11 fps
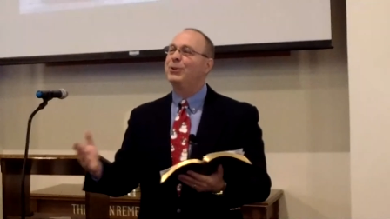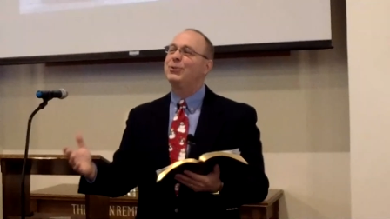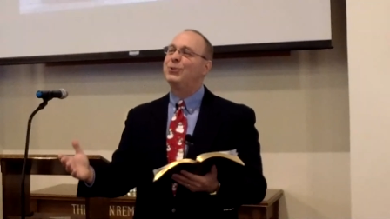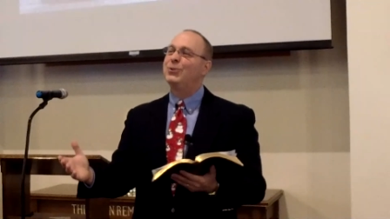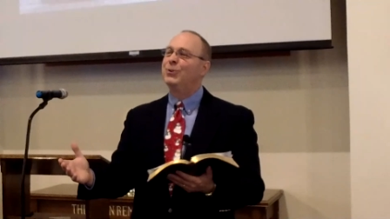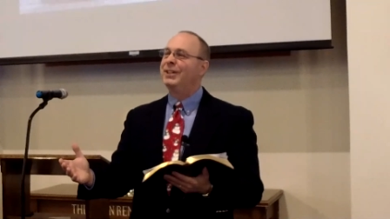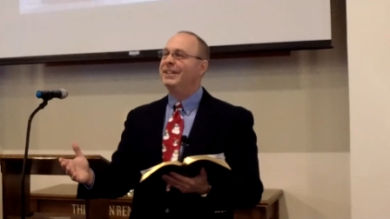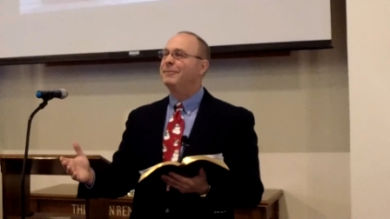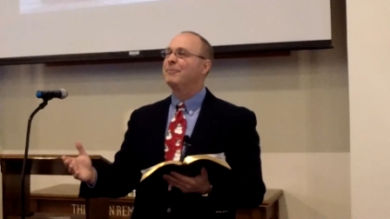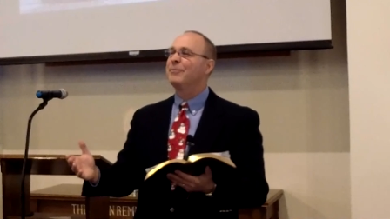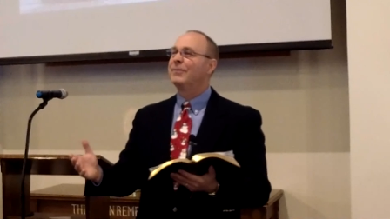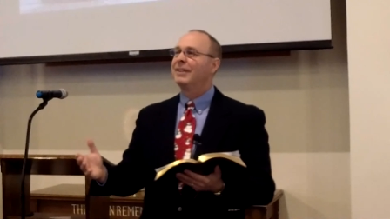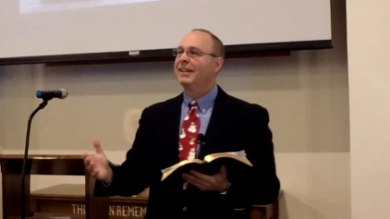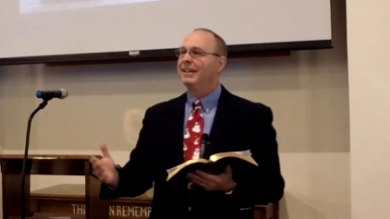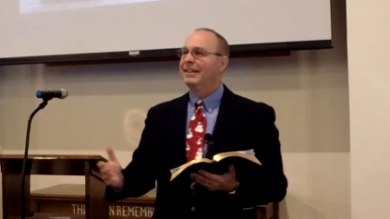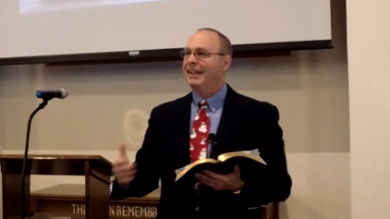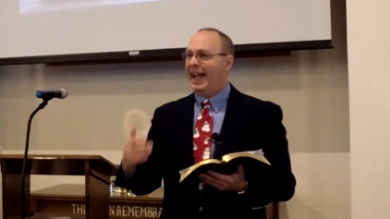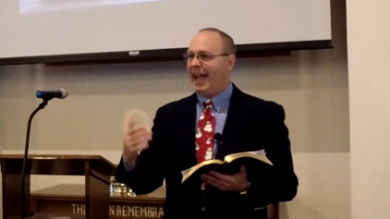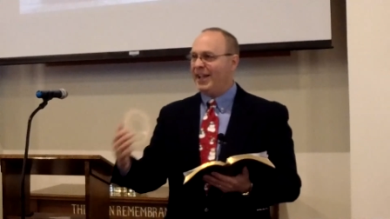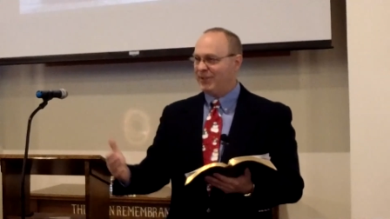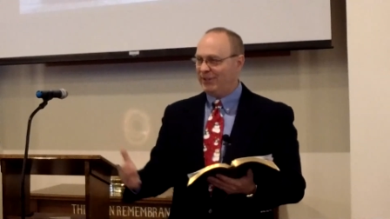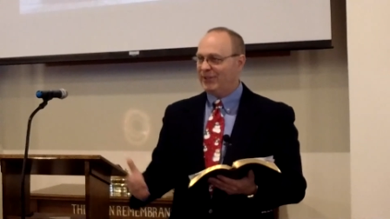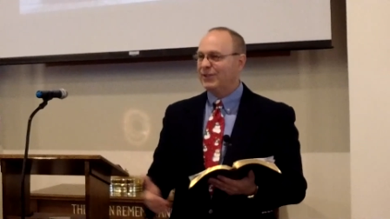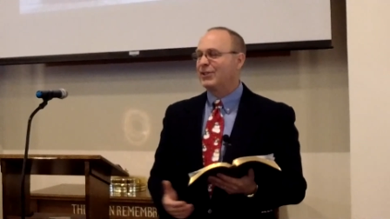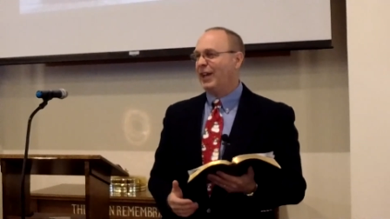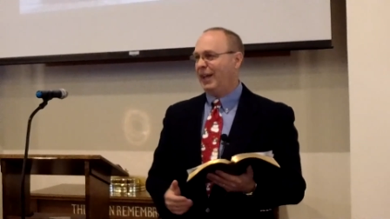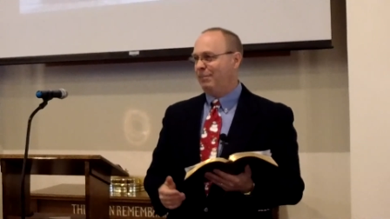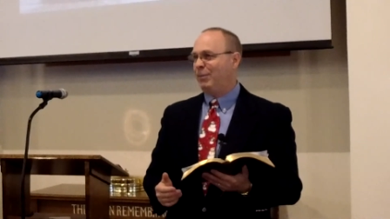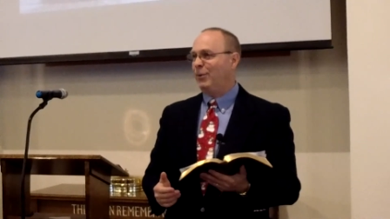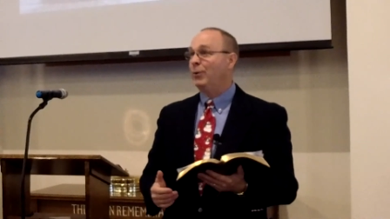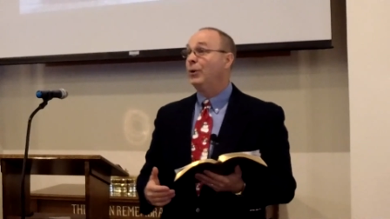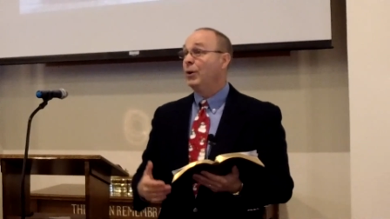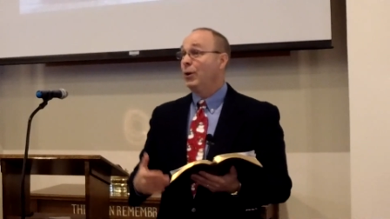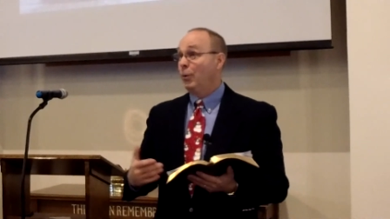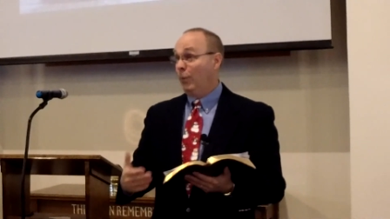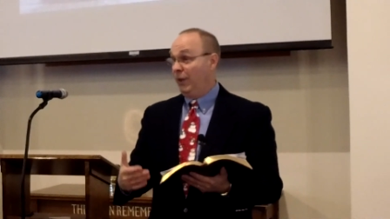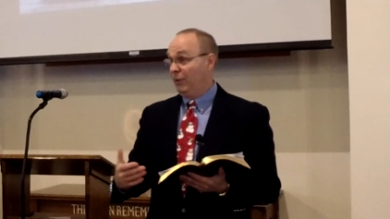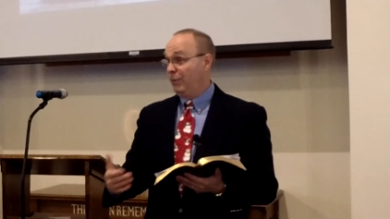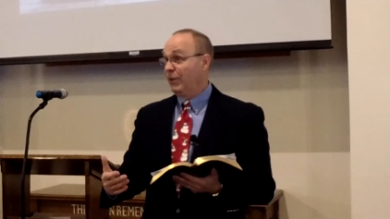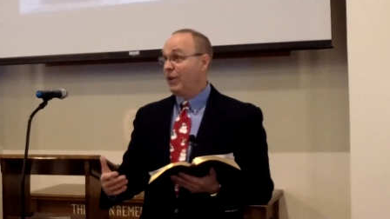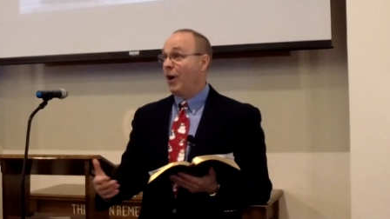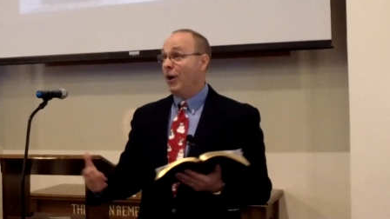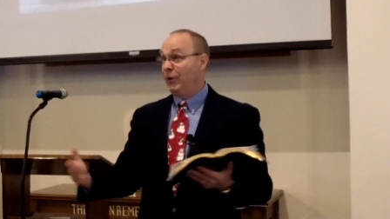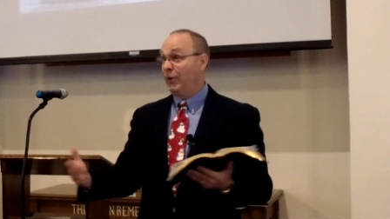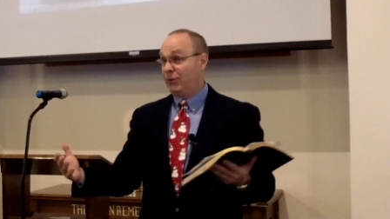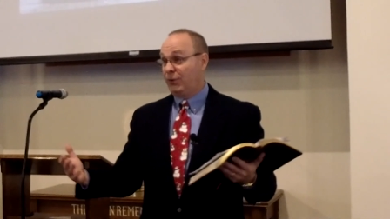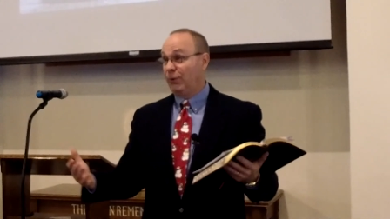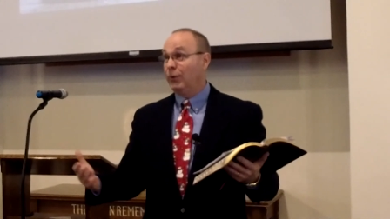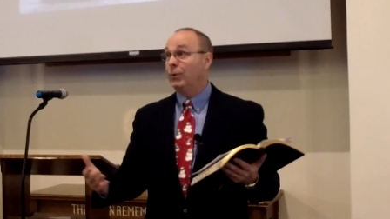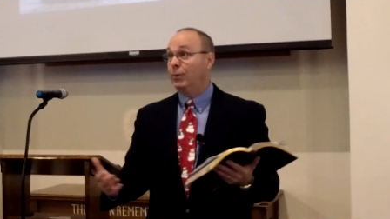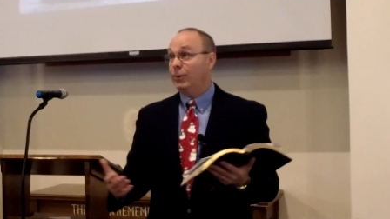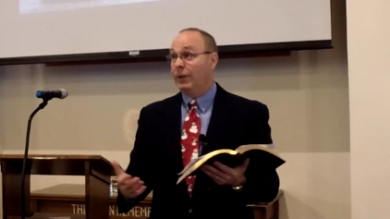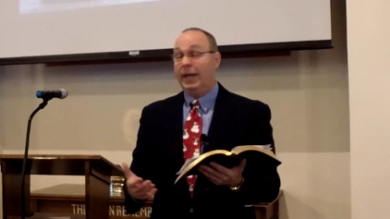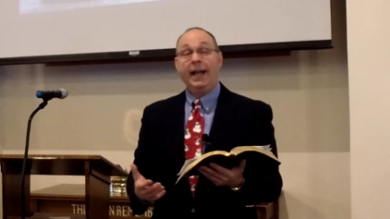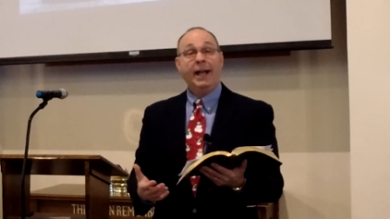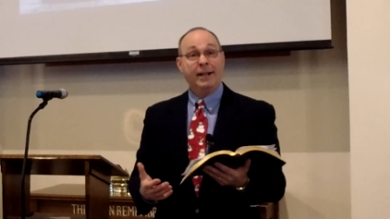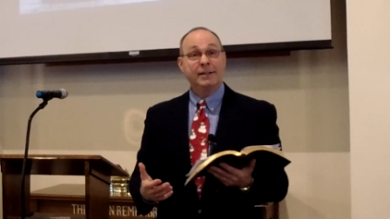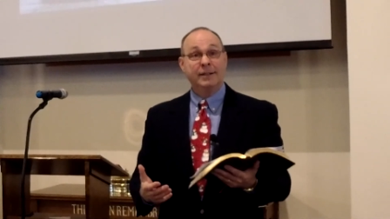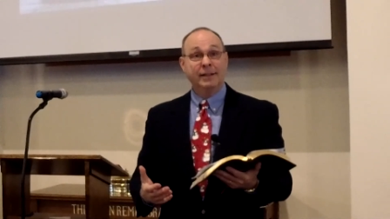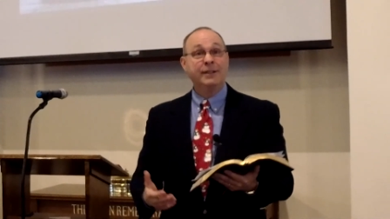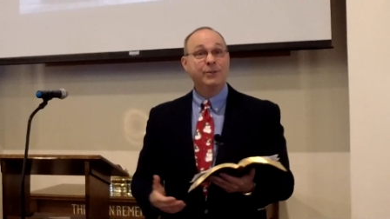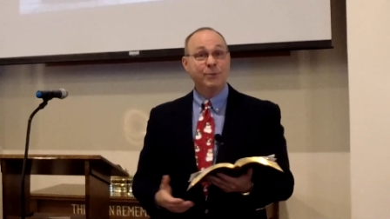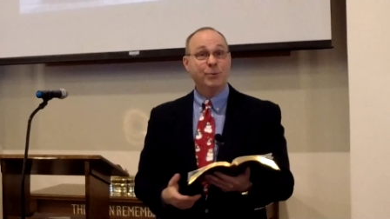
are you doing as a disciple with regard to handling the